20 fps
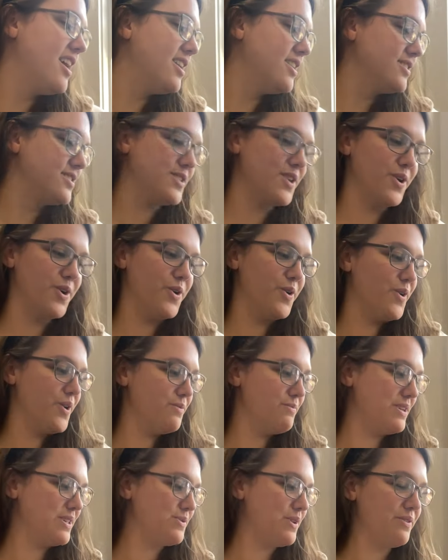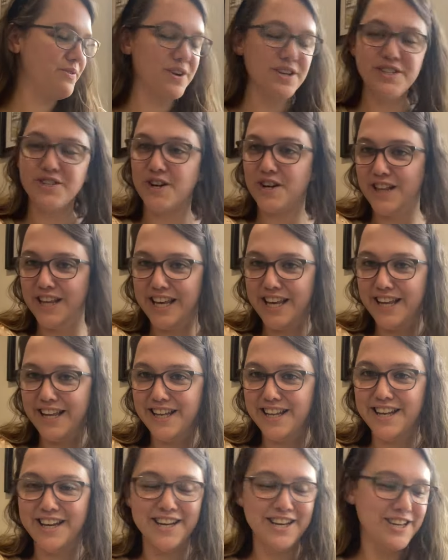So my sweet friend
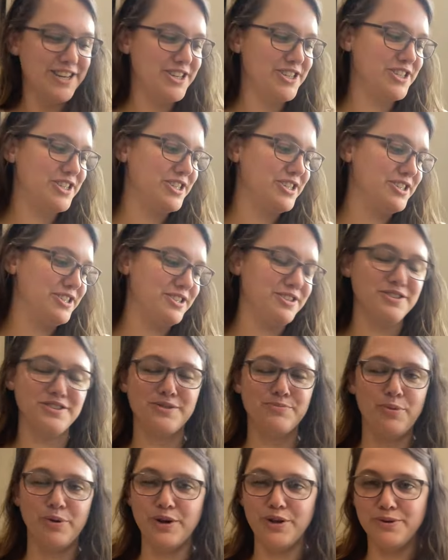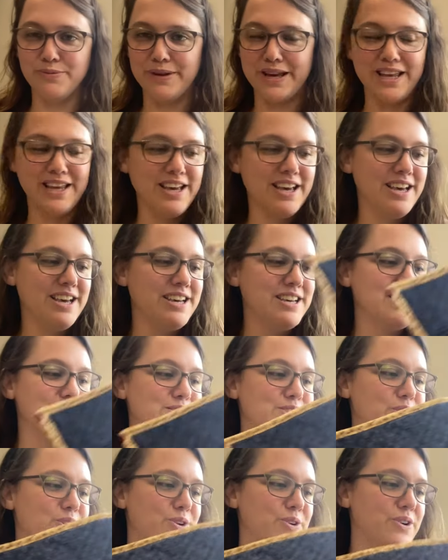Darlene, she's spoiled me.
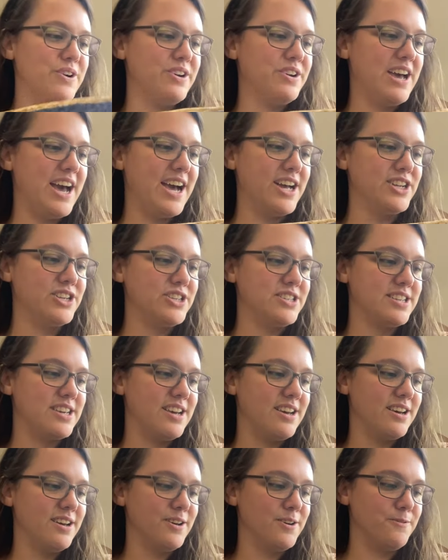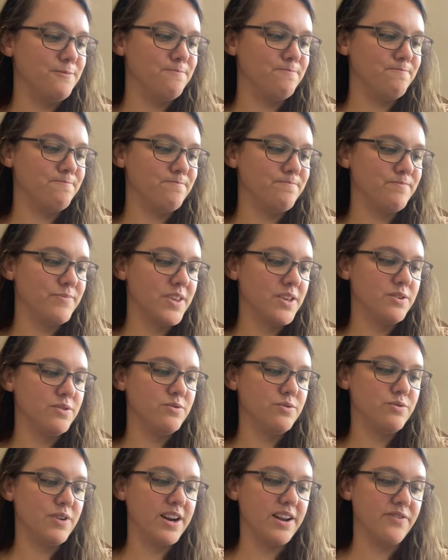So at
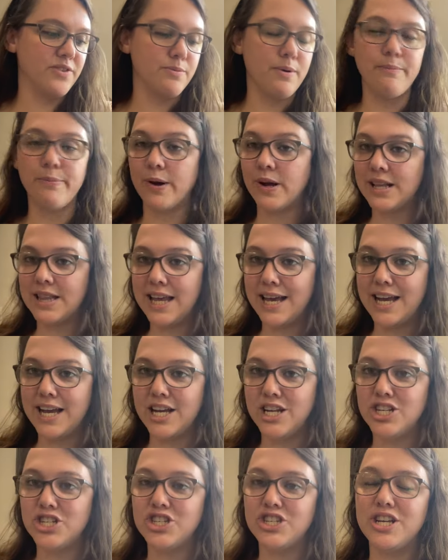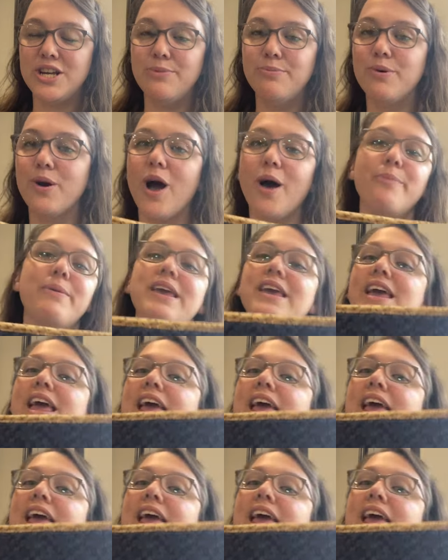right after my birthday, she brought me